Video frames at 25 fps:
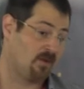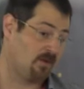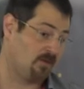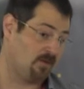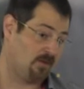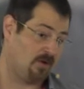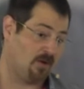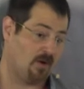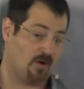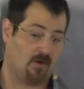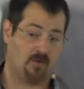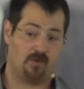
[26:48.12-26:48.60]

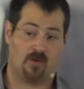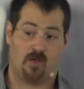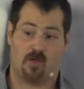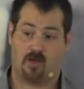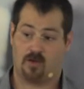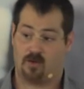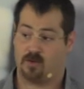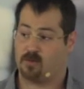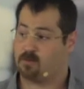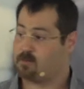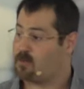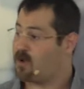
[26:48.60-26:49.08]

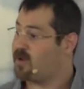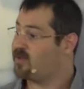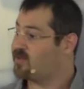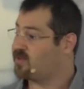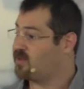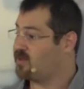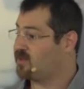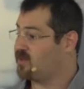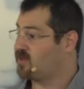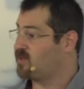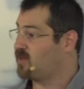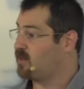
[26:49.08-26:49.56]
you're
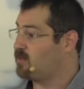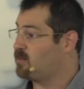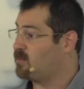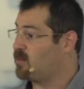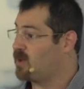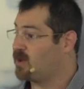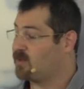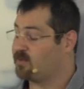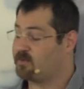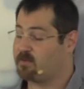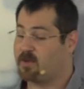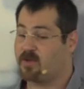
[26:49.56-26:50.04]
processing the same
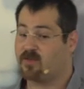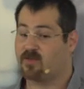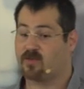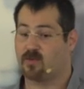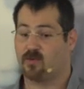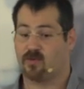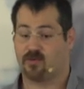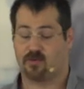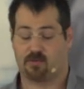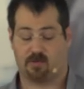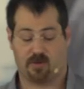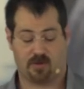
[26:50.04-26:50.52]
amount of
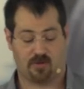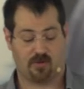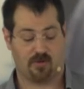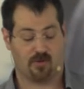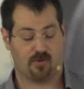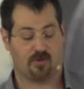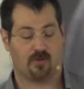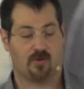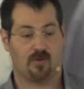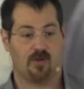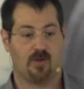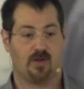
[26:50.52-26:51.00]
pixels, but
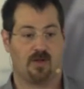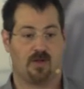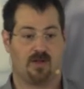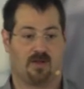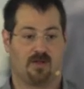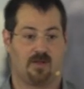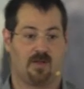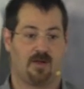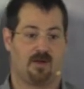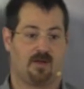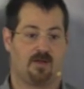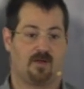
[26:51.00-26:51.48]
you're doing
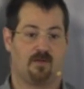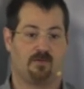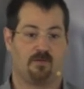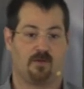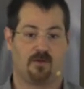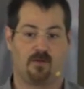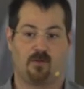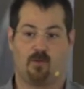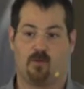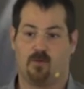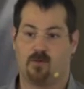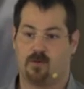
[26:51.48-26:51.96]
it in a
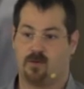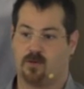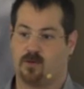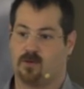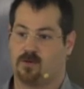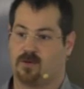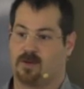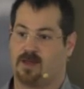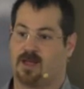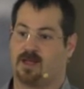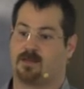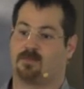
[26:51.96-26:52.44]
different order
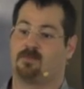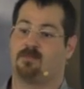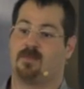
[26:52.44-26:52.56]
that